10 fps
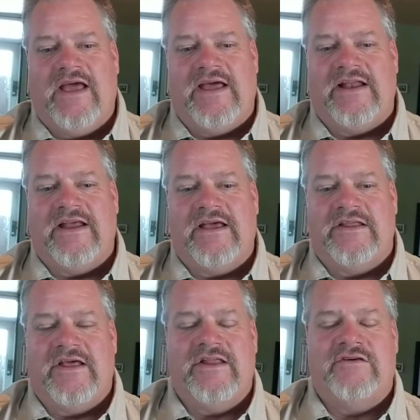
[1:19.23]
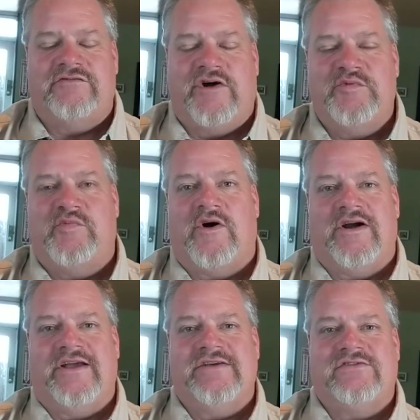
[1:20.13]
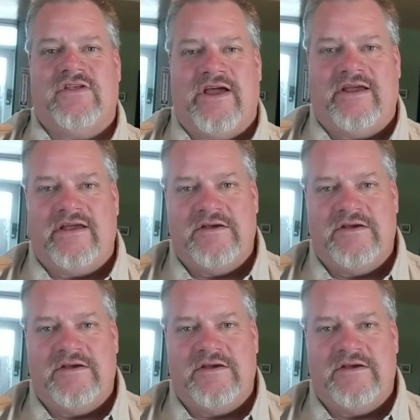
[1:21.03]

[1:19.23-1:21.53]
And then the fun part is, like,